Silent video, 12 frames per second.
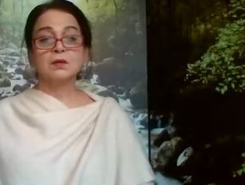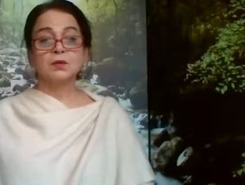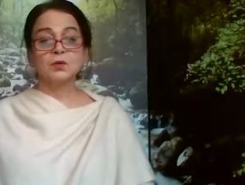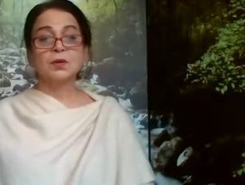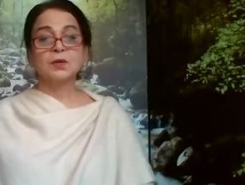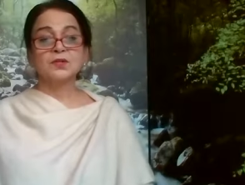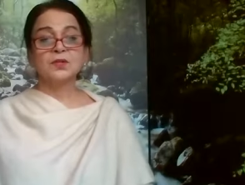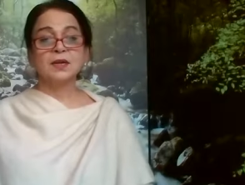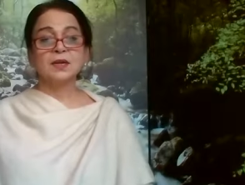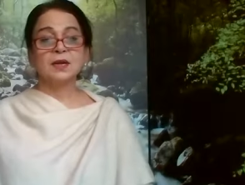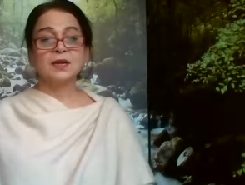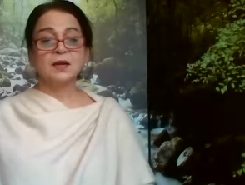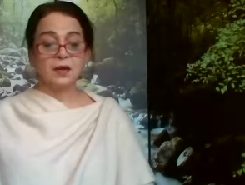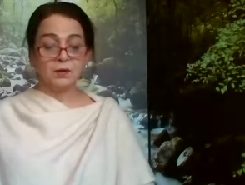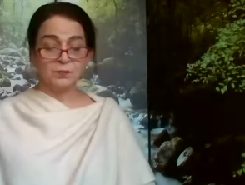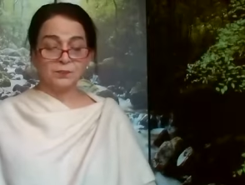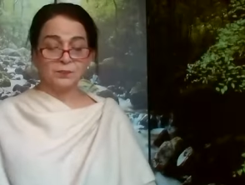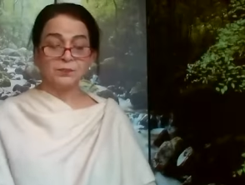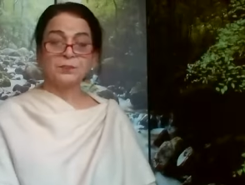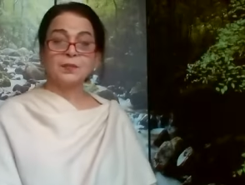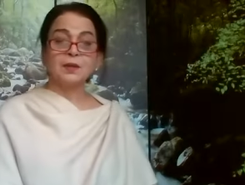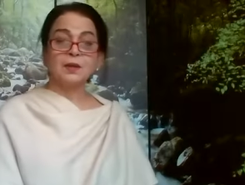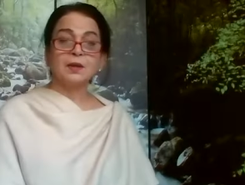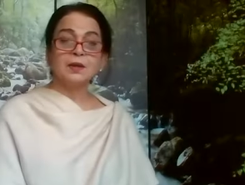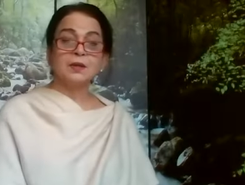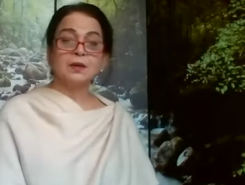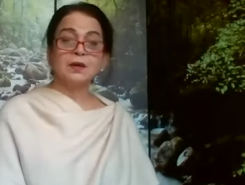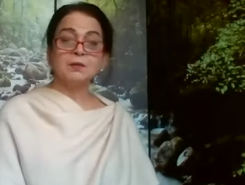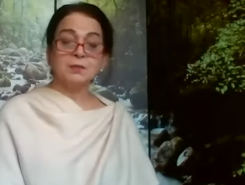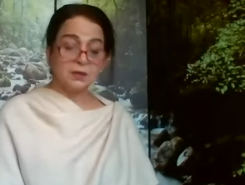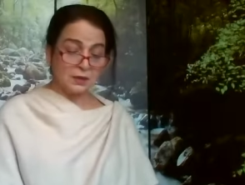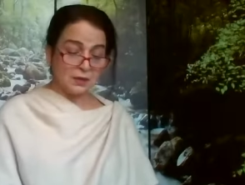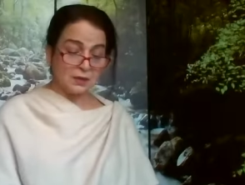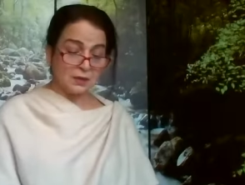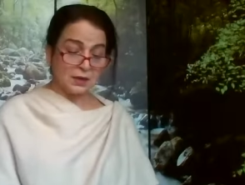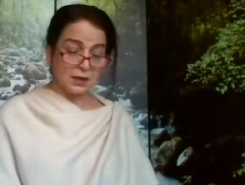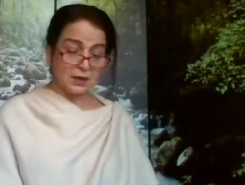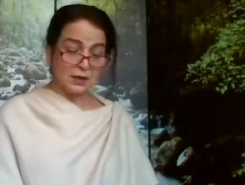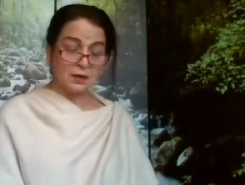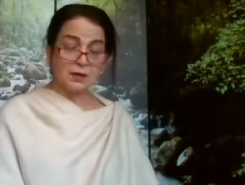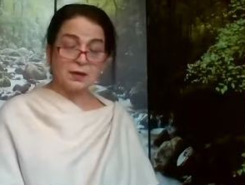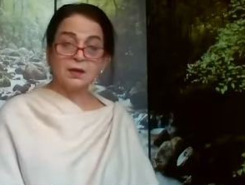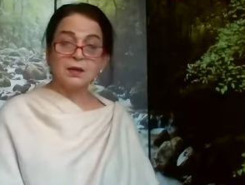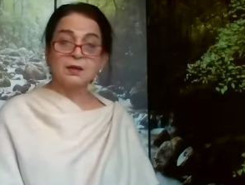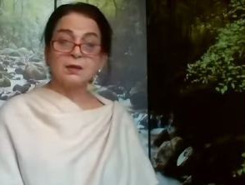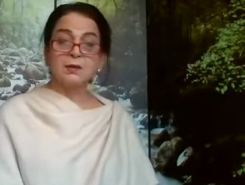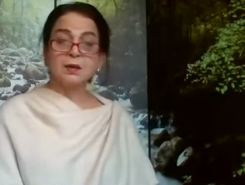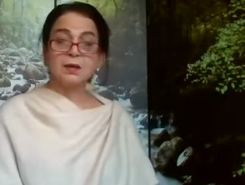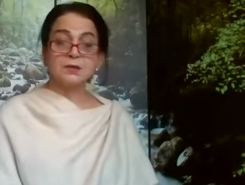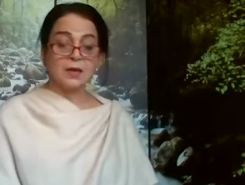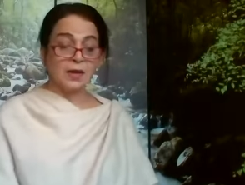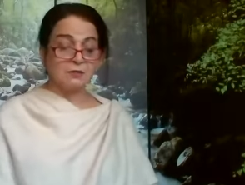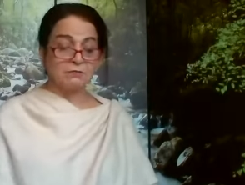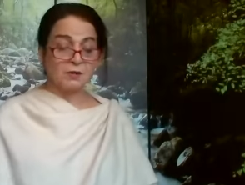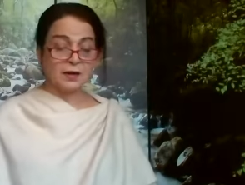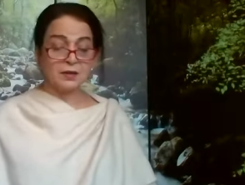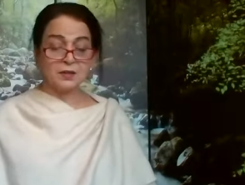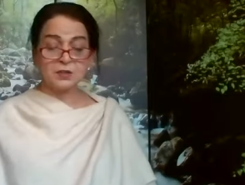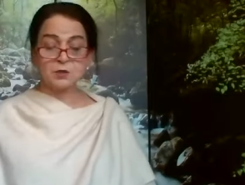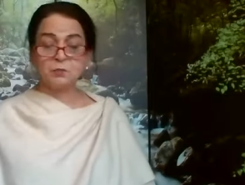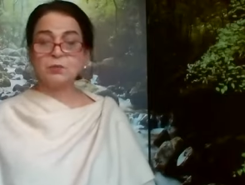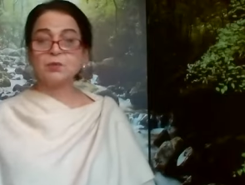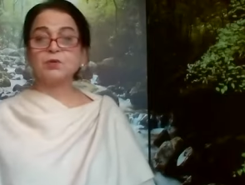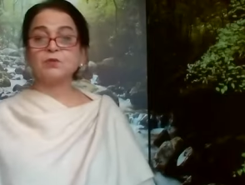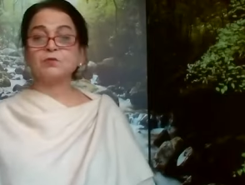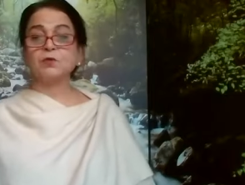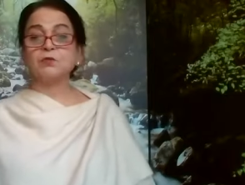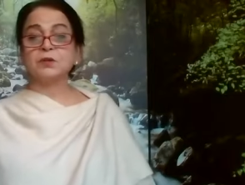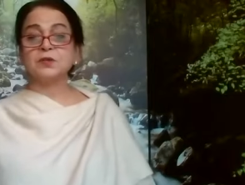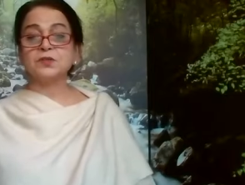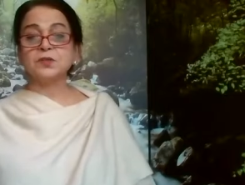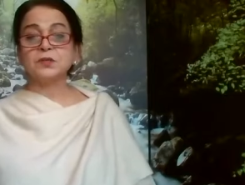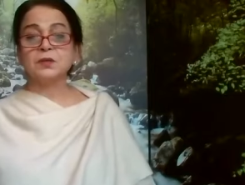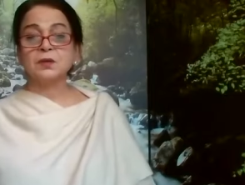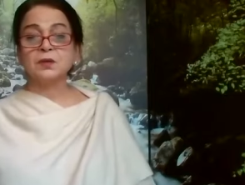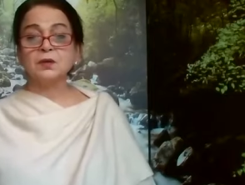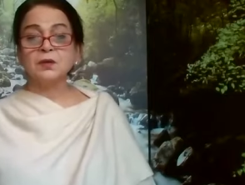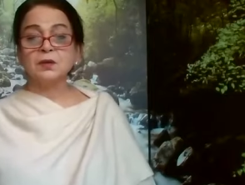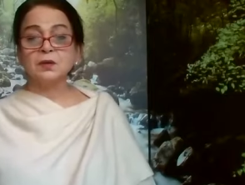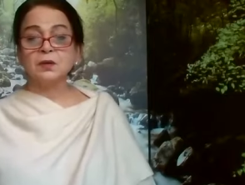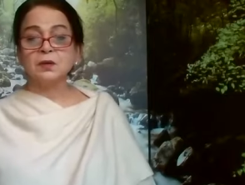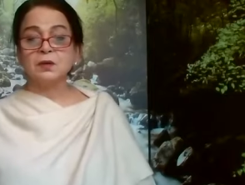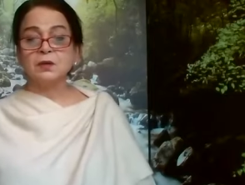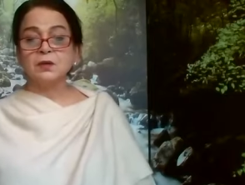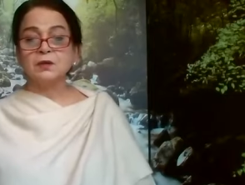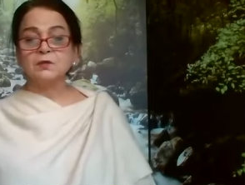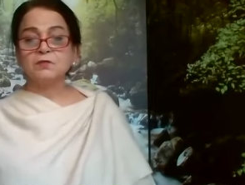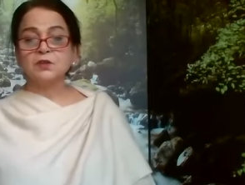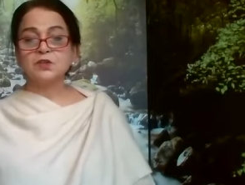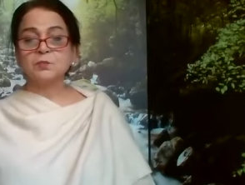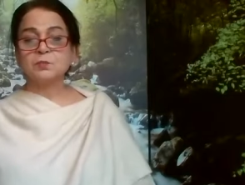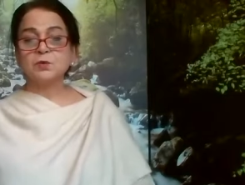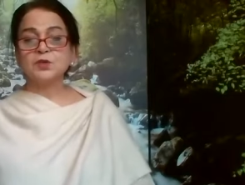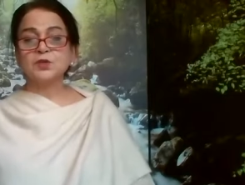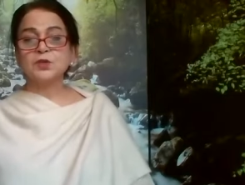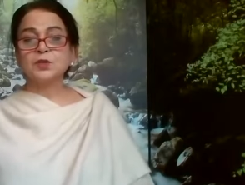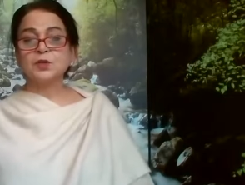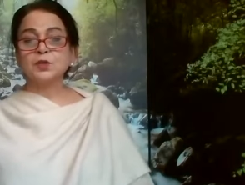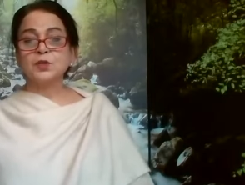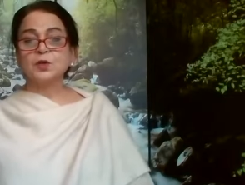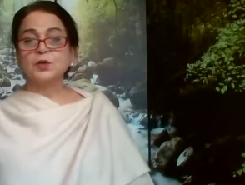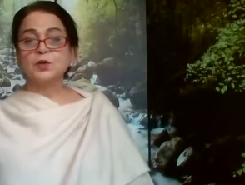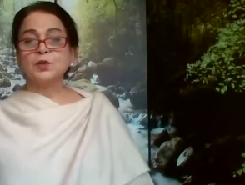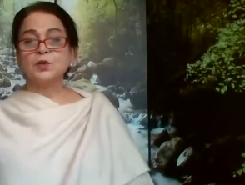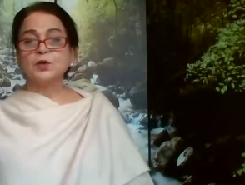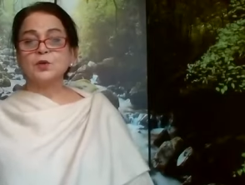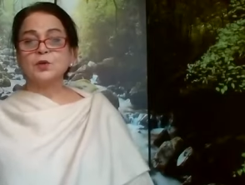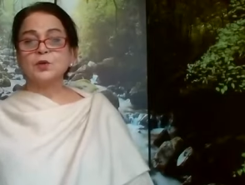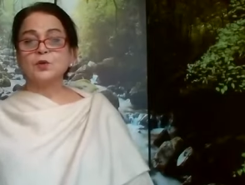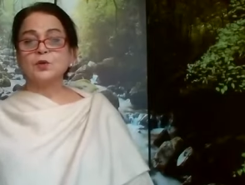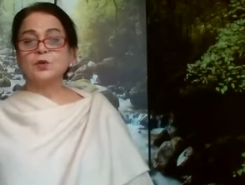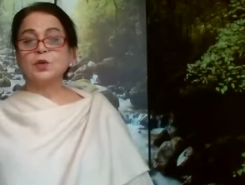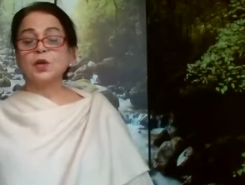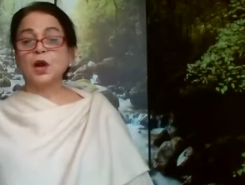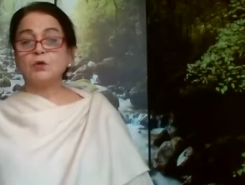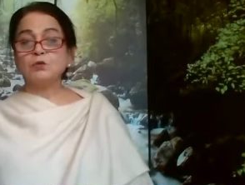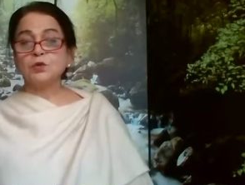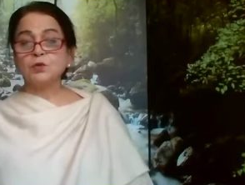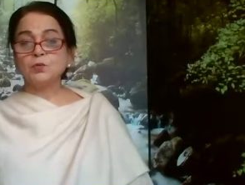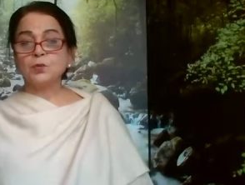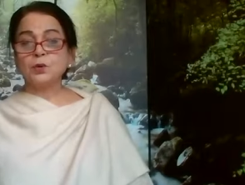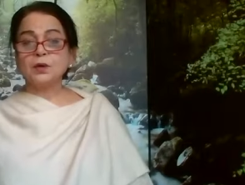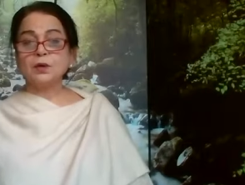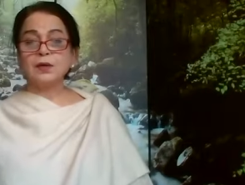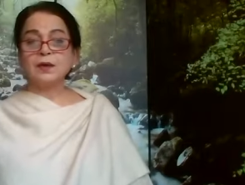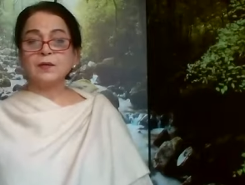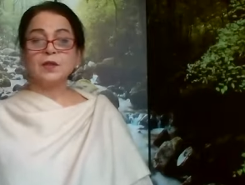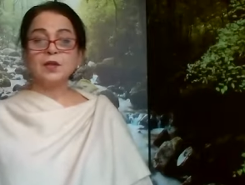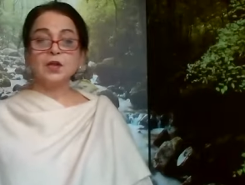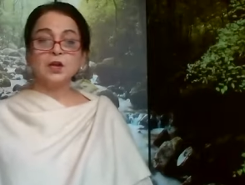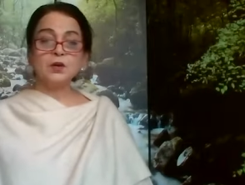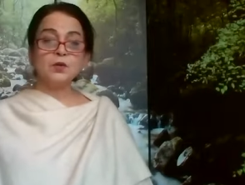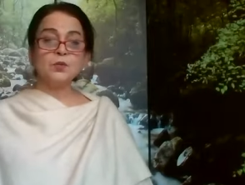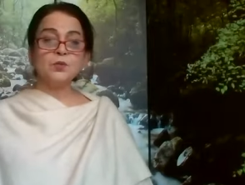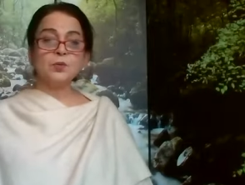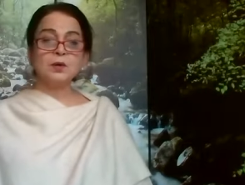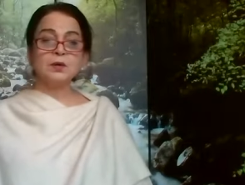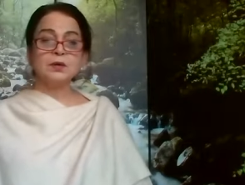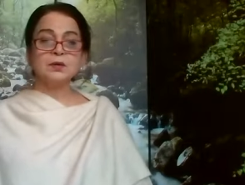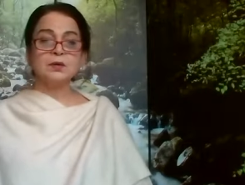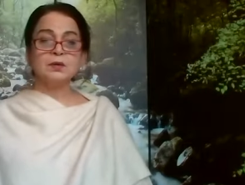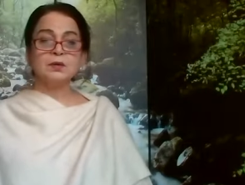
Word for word: You understand that now? Let me read it again, because I find this beautiful verse which puts the outer world and the inner world